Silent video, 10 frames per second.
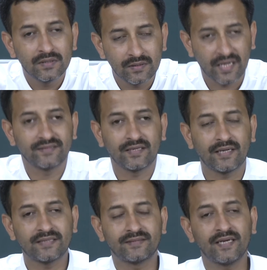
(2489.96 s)
As
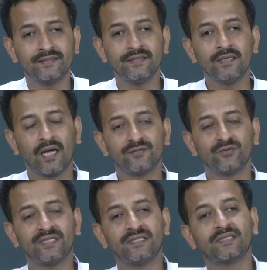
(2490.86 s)
I said, as
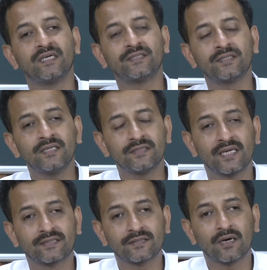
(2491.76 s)
we discussed
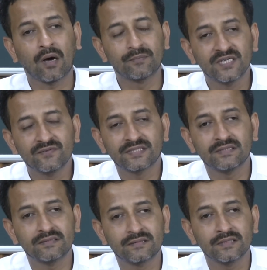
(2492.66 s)
that
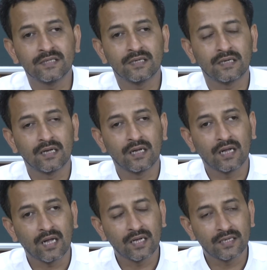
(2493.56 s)
observations
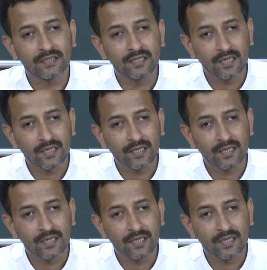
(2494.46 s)
are